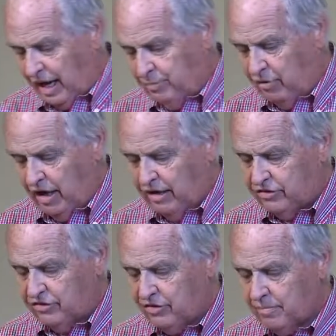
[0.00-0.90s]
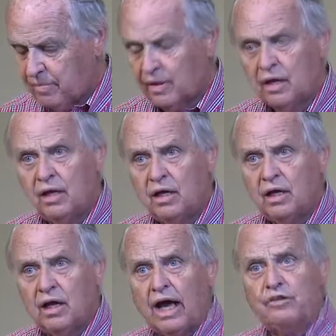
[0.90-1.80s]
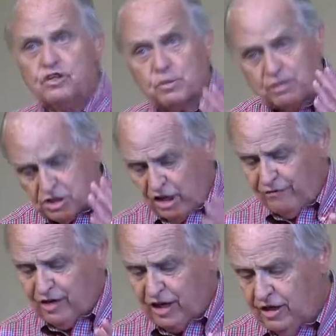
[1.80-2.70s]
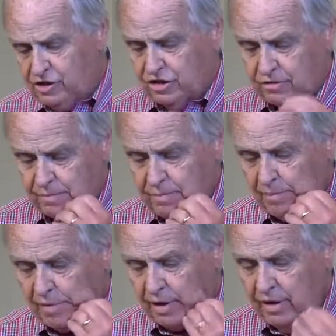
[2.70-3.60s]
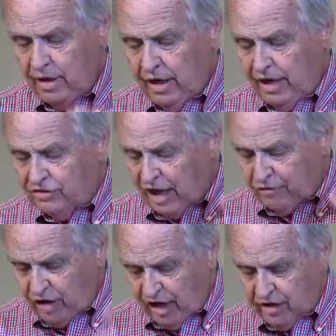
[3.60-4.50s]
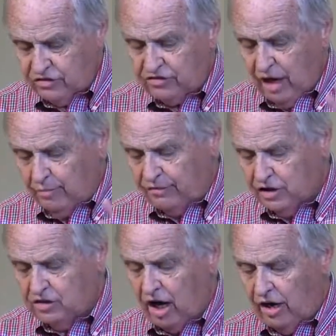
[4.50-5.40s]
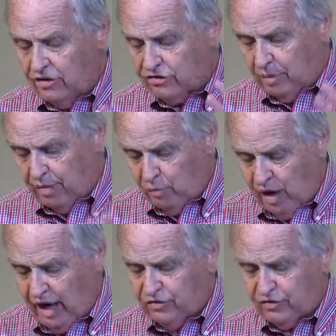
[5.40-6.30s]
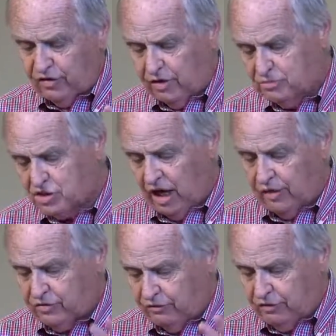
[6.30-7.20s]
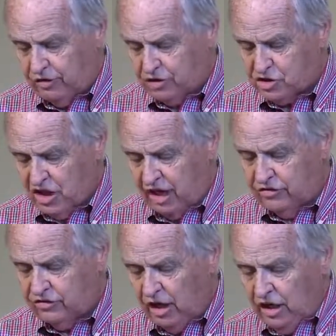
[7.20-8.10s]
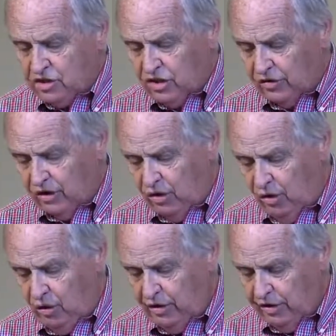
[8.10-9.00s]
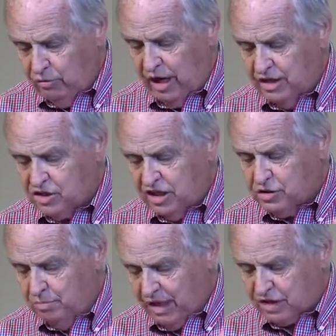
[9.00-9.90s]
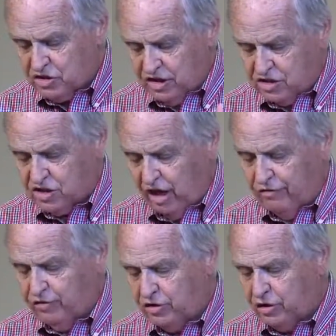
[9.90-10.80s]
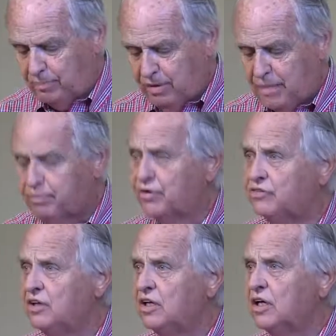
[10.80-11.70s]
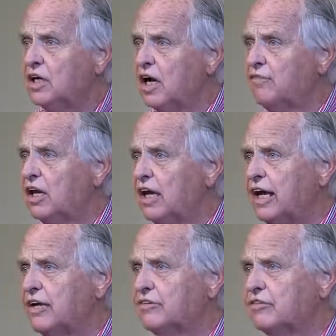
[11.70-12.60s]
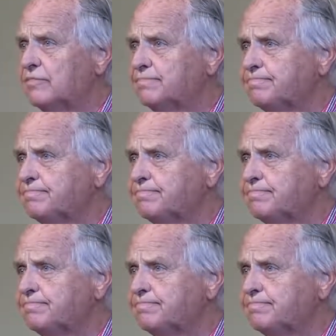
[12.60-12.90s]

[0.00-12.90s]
Amorites. And the specific issue is they've taken some of the daughters to be wives for themselves and for their sons, so the holy race has mixed itself with the peoples of the lands.